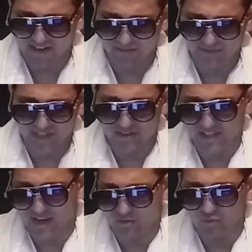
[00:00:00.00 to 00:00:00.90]
comes out. He's
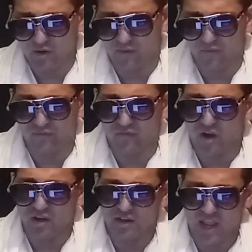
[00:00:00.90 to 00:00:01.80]
like, who the
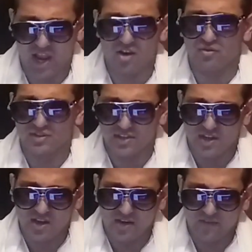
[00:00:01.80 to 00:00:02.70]
fuck cares?
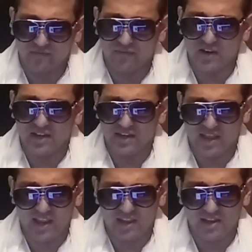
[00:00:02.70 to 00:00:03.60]
Fucking
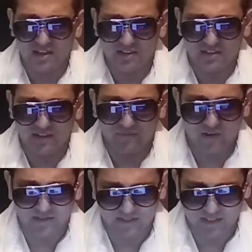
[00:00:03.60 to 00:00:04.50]
hey. Like,
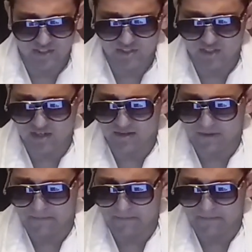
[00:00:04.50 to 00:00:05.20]
fuck this shit.